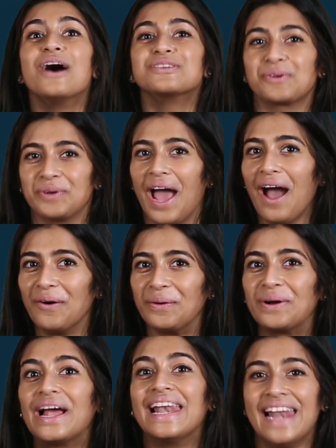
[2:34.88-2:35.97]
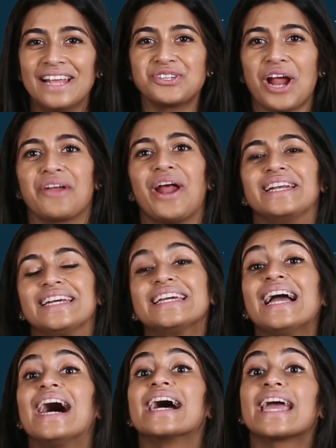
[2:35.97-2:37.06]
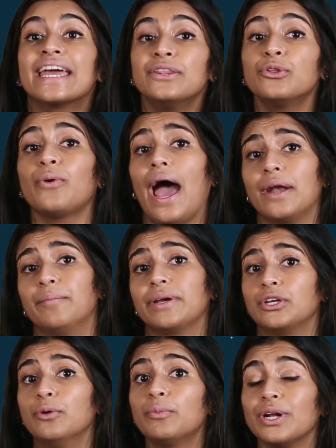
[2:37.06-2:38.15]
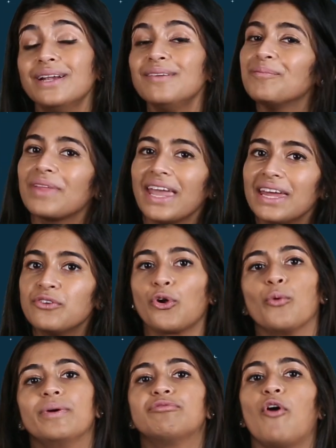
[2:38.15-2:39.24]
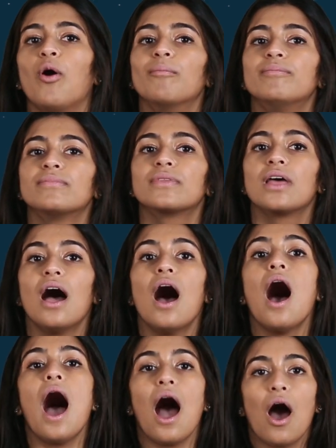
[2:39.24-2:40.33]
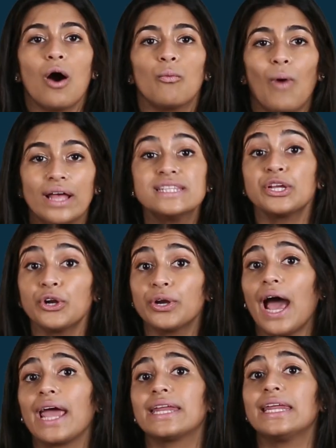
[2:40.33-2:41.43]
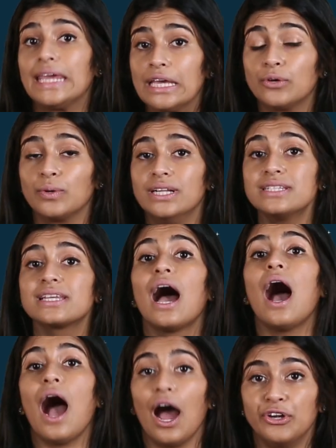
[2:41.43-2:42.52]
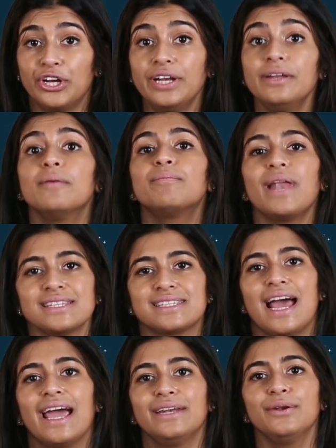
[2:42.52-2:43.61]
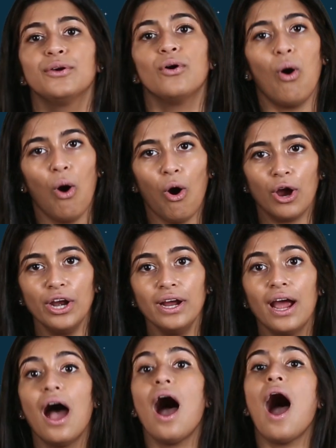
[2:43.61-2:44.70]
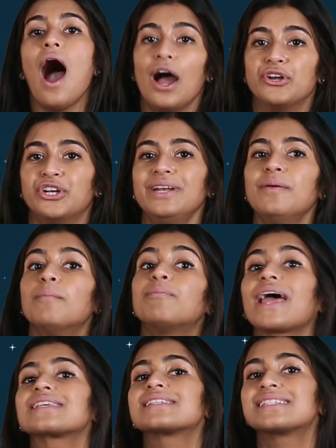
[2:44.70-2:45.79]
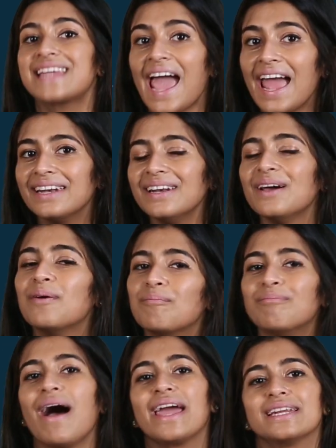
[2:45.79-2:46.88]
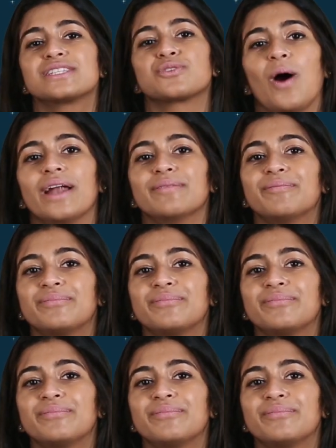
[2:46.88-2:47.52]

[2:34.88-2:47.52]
So now, let's try writing a Hindu-Arabic numeral in Roman form. 109 equals 100 plus 9 or 100 plus 10 minus 1.